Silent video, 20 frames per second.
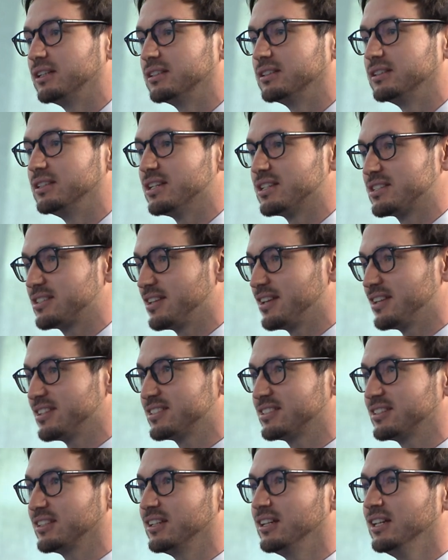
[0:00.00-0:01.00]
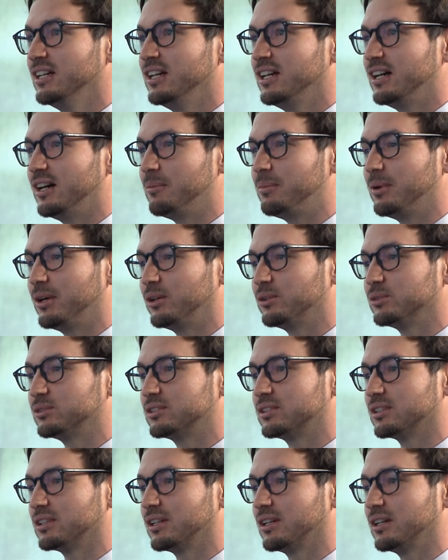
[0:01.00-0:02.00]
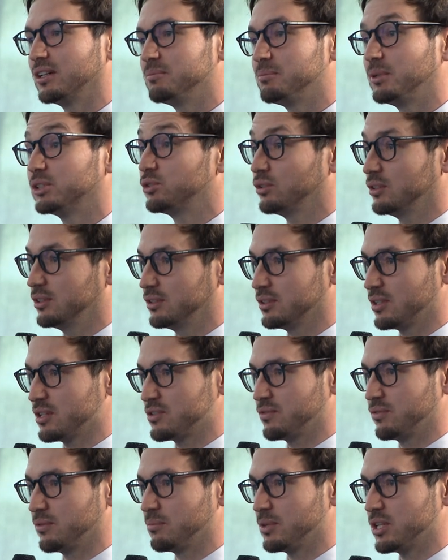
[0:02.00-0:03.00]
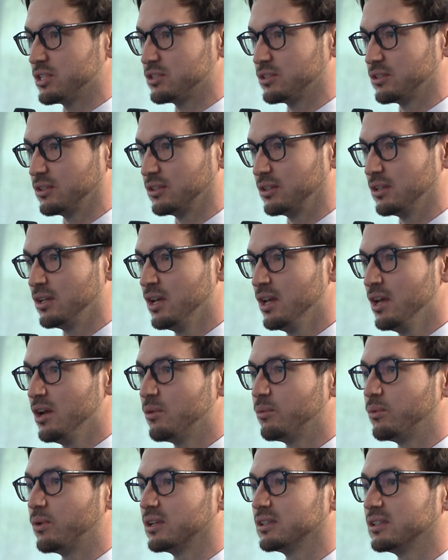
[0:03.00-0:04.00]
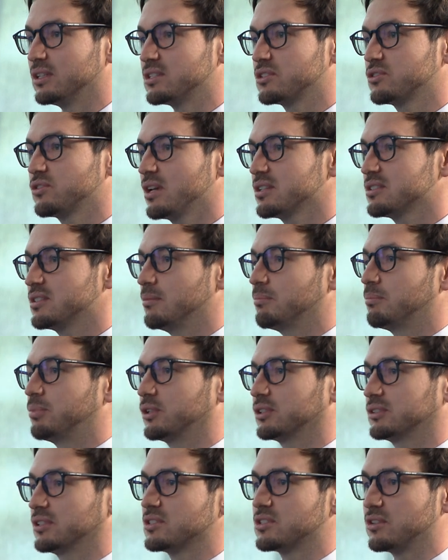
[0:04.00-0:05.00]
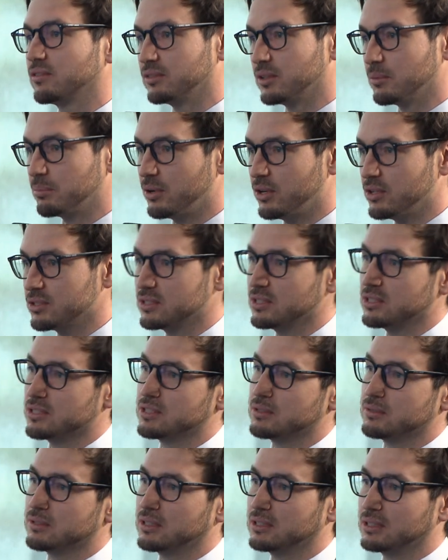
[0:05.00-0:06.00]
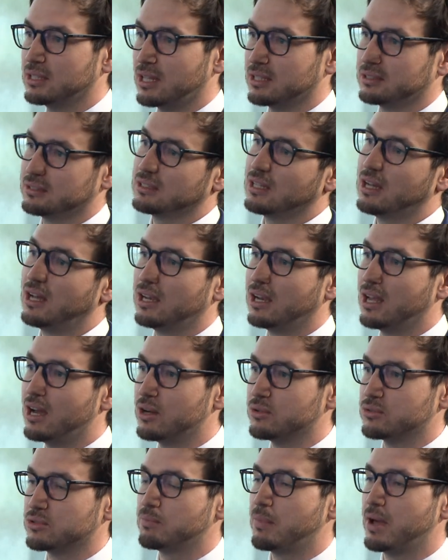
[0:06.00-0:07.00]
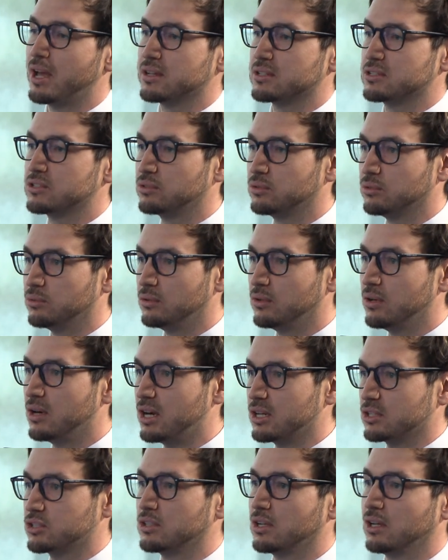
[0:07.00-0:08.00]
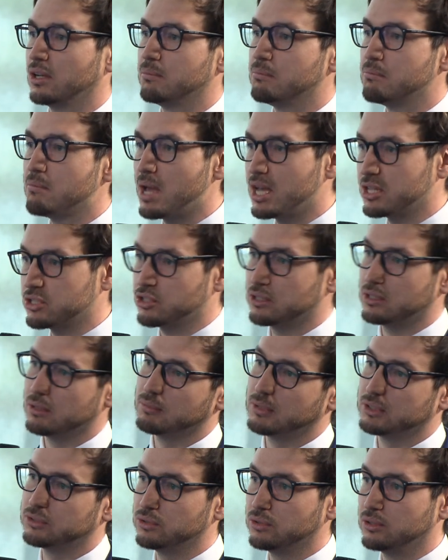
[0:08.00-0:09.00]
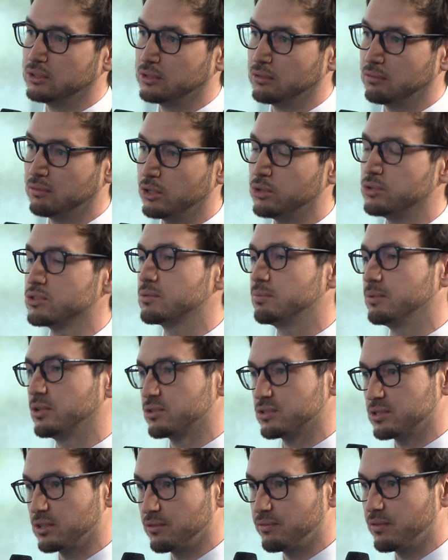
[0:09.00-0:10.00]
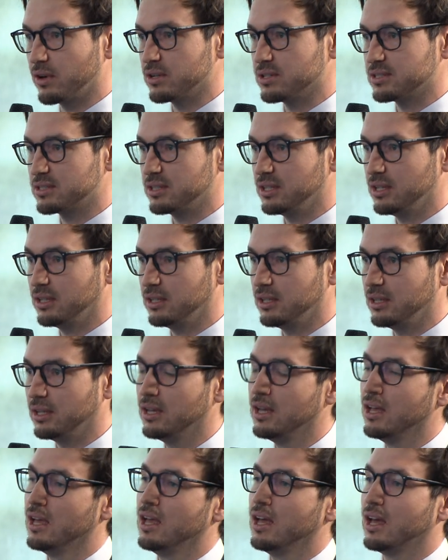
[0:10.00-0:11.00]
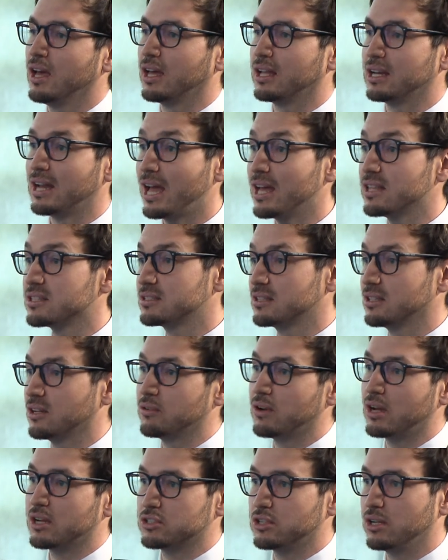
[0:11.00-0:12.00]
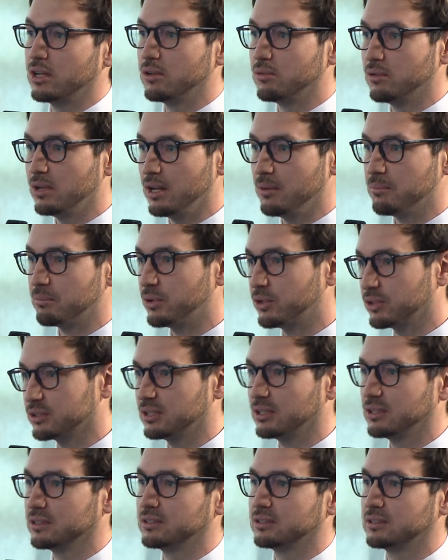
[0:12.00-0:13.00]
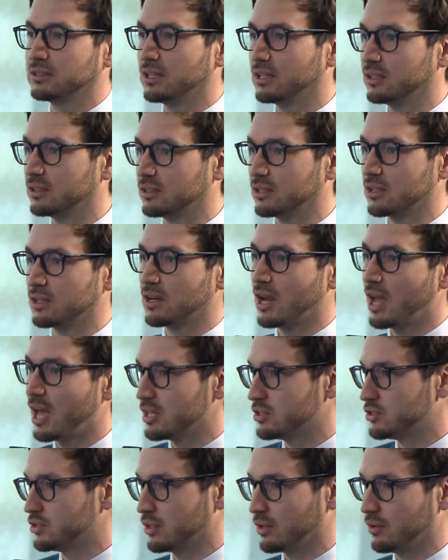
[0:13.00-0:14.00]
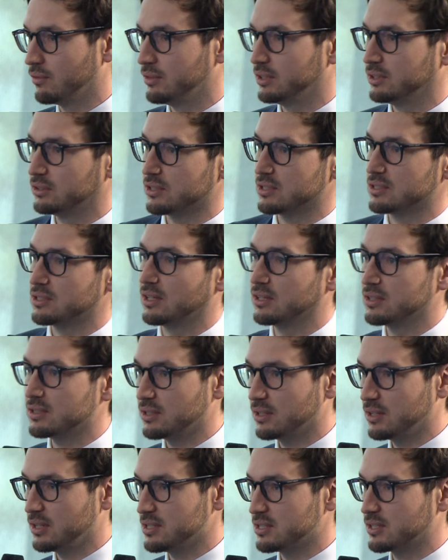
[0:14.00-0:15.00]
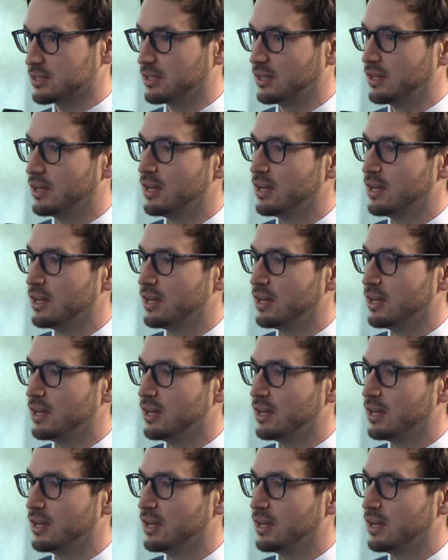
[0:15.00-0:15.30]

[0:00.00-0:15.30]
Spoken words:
DSS about maturity transformation, where they stress the importance of deposits that allows banks to actually match the maturity of loans because they're very sticky, and hence they're actually really important in their hedging of interest rate risk.